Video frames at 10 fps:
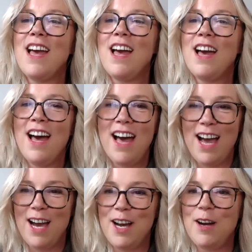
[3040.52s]

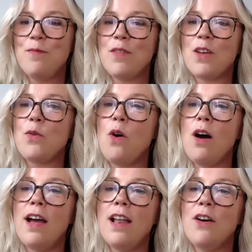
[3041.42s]

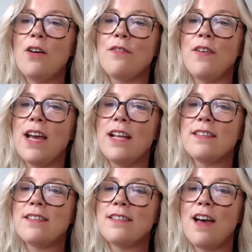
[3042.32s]
quite a lot of it.
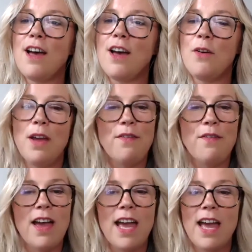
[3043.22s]
So
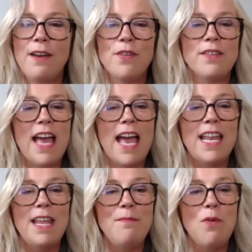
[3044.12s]
if there's
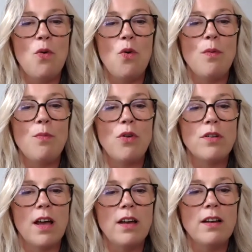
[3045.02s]
any more
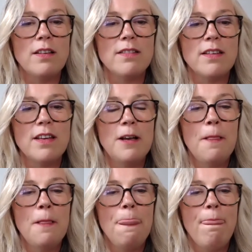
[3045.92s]
products
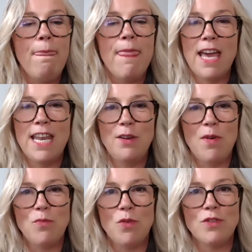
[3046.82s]
that
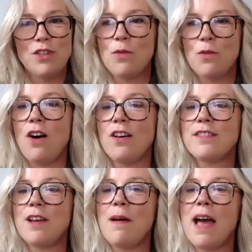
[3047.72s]
anyone wants to
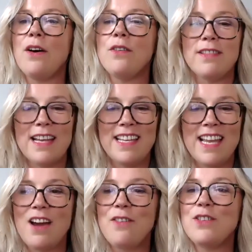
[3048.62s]
ask about, then
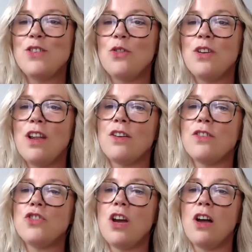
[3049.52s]
now is your
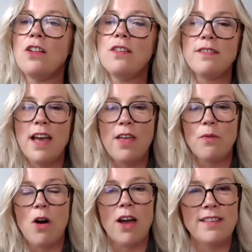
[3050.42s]
last chance.
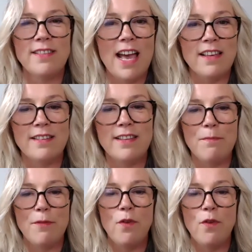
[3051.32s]
Otherwise, as I said
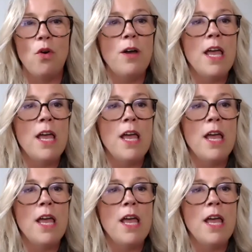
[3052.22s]
before,